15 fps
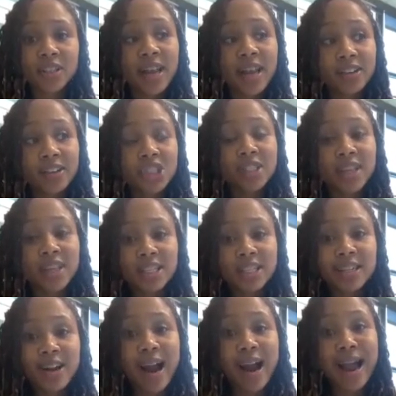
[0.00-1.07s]
now she's actually
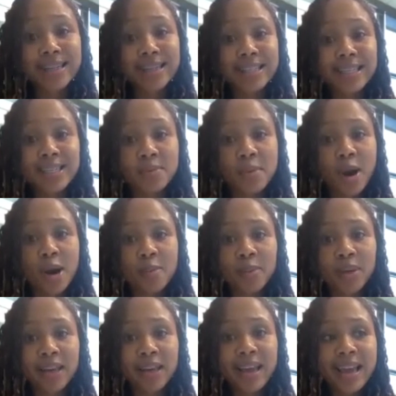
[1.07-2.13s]
in our IT department.